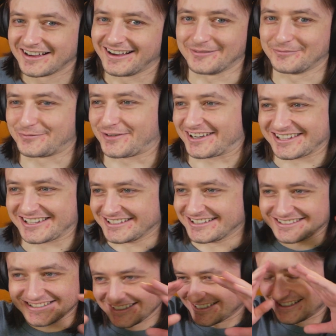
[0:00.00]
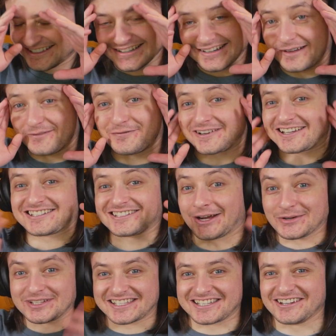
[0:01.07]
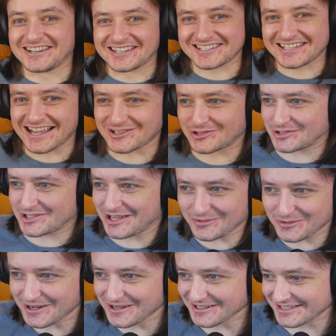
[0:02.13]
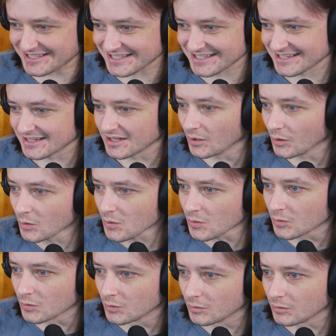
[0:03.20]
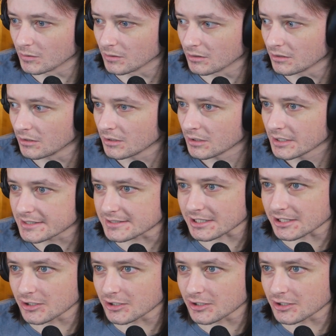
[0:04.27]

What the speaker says: I'm fucking toasted on statues on walls. Ooh, it's a